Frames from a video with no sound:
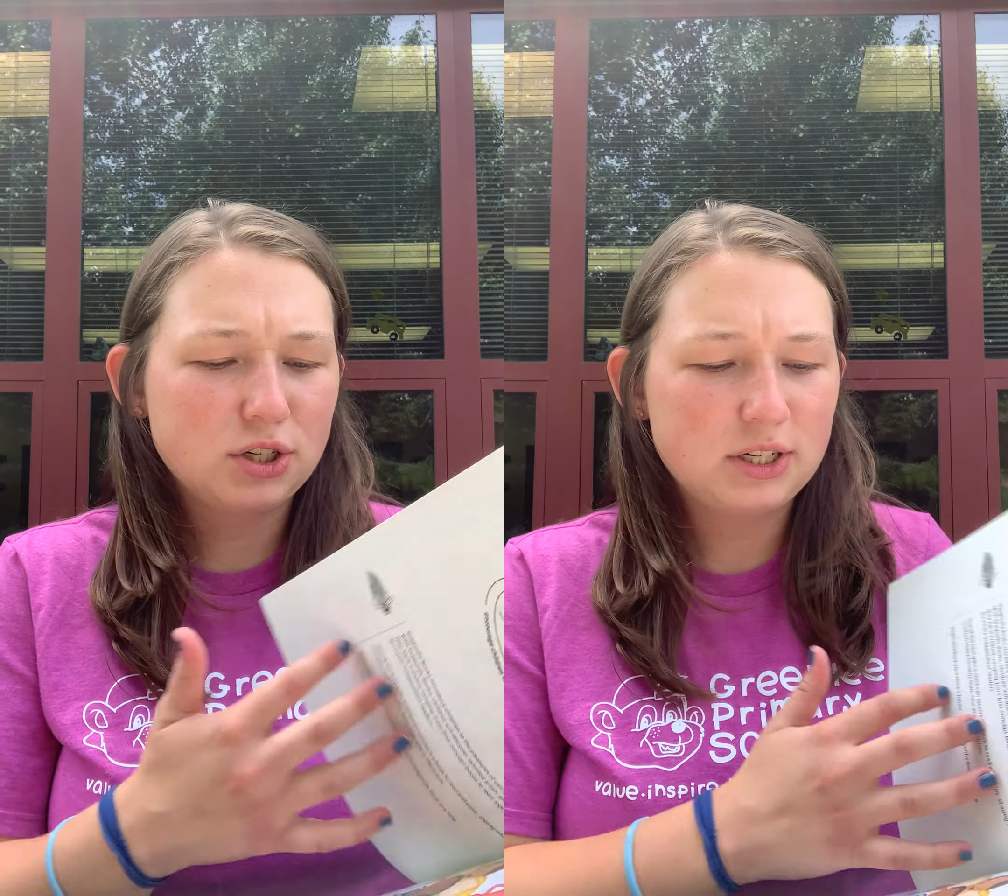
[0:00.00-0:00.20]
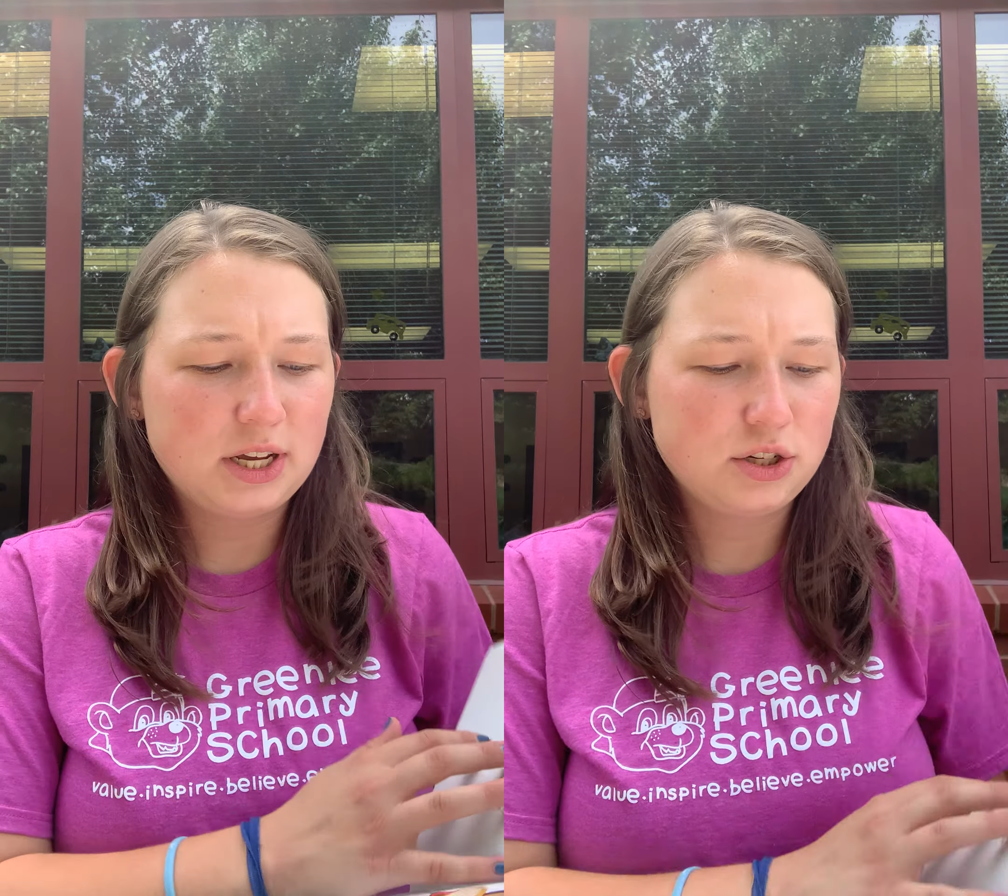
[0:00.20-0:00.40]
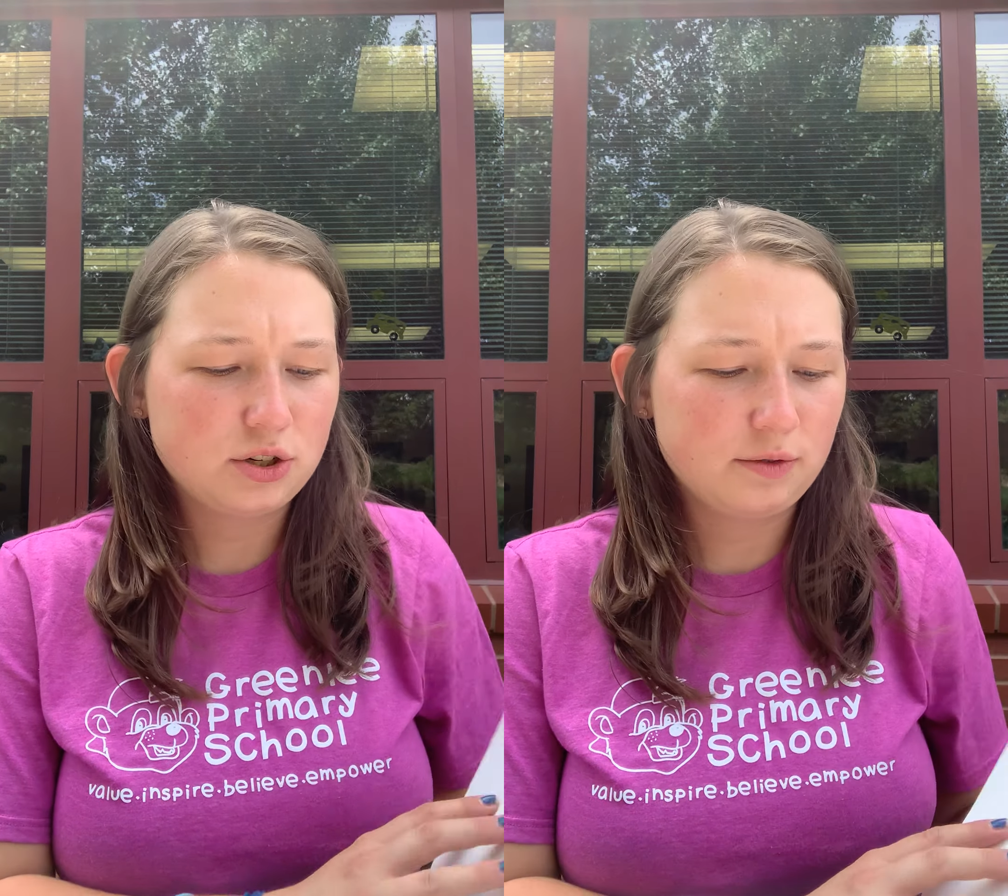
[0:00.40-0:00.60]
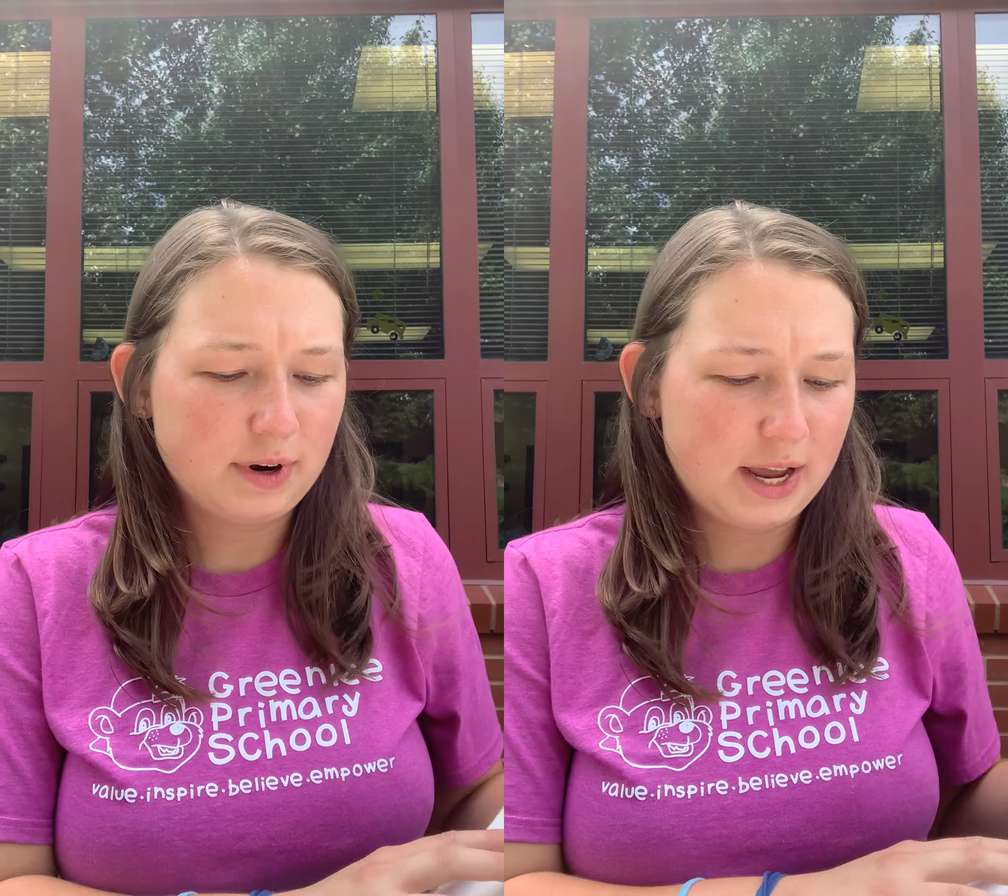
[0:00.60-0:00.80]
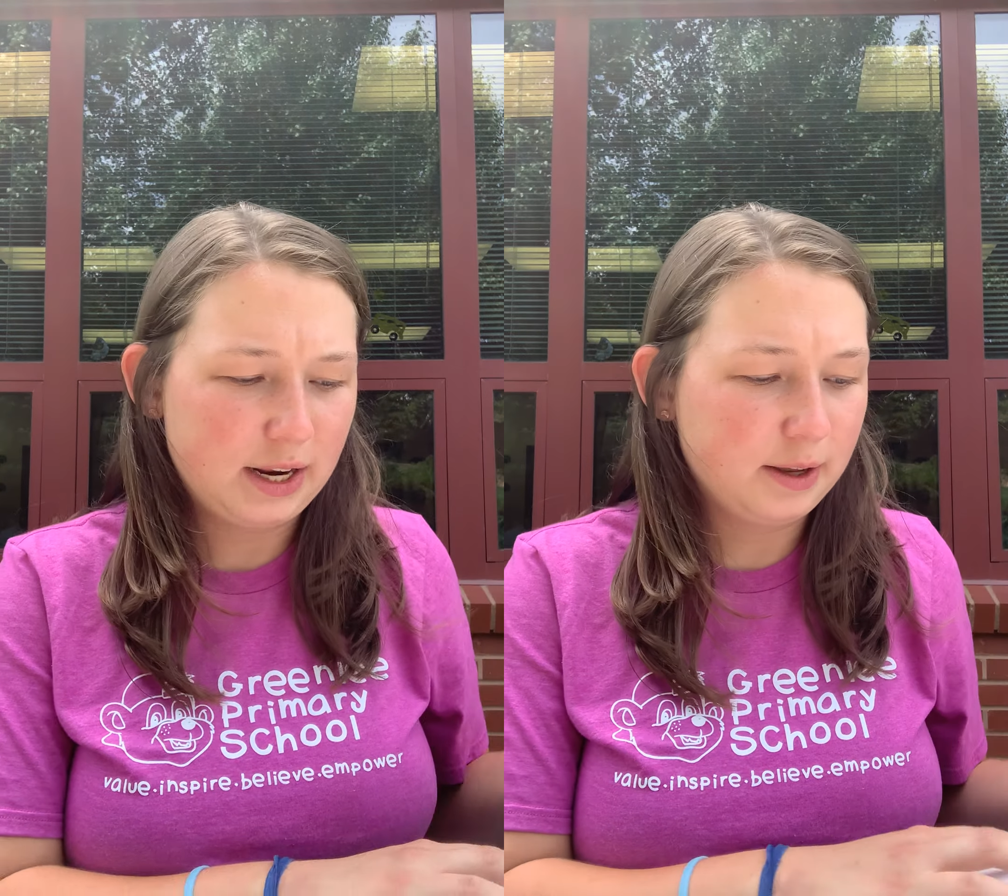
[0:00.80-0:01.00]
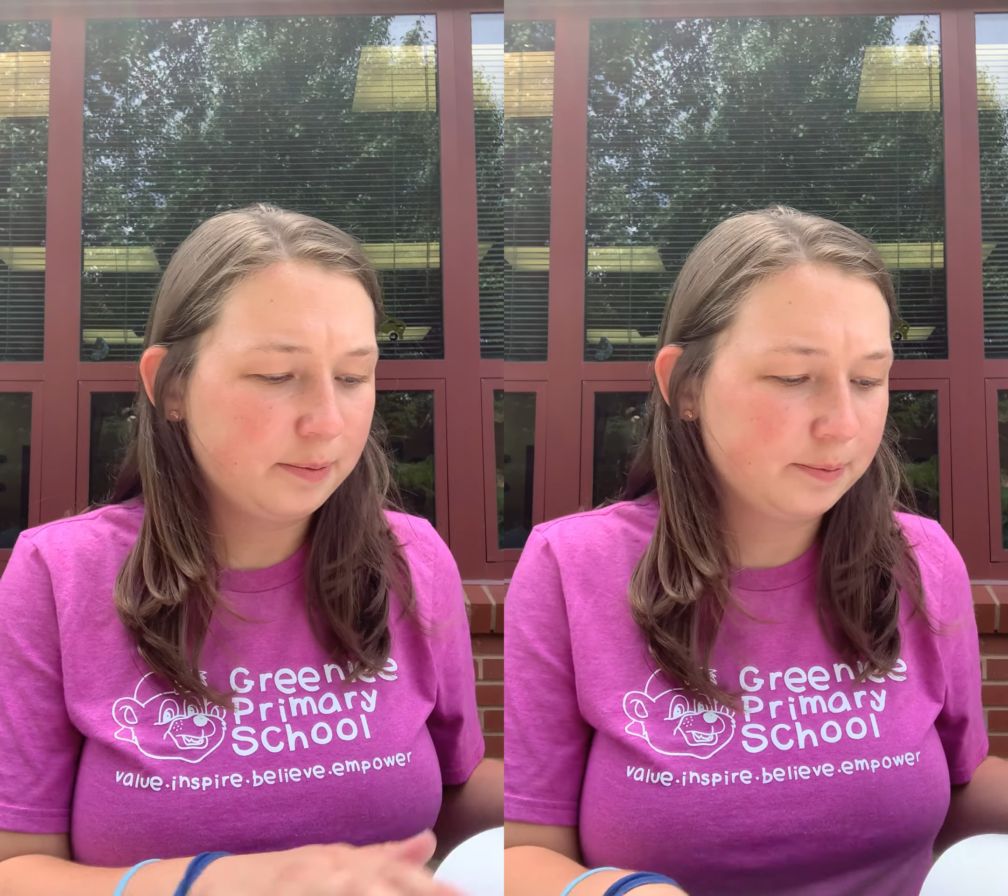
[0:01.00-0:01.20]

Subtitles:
your teacher ready.